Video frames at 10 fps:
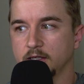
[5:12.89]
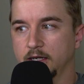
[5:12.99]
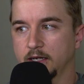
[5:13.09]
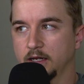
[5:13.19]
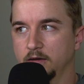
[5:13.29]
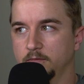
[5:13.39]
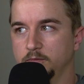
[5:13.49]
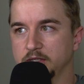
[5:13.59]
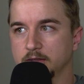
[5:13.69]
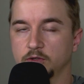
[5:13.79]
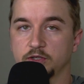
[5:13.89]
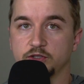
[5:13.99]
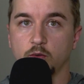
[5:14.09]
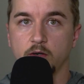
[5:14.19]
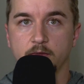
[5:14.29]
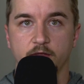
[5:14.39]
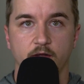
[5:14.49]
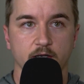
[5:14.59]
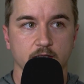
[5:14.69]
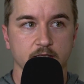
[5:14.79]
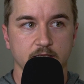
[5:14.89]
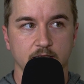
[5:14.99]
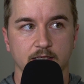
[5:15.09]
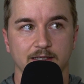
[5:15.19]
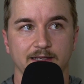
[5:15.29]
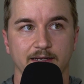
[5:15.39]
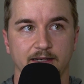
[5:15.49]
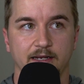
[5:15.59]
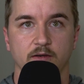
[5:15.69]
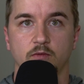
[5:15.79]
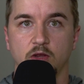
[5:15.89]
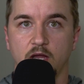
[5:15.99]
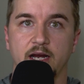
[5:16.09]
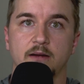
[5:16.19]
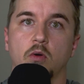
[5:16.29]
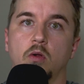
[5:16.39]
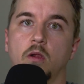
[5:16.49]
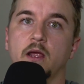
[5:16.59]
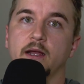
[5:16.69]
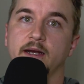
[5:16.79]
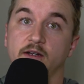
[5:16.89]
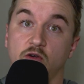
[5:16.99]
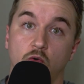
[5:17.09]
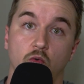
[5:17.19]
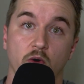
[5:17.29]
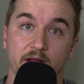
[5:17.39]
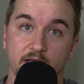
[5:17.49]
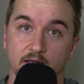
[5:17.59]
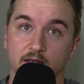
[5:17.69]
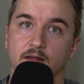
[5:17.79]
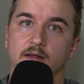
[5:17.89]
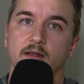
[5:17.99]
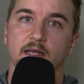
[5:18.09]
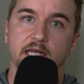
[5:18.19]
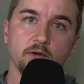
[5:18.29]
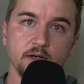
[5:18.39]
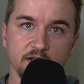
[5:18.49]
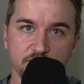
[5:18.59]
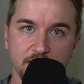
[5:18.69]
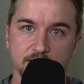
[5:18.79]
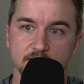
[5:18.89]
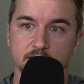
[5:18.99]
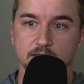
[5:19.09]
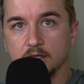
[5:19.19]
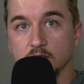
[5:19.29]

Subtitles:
and be able to sort it methodically in a reliable and quick iterative basis.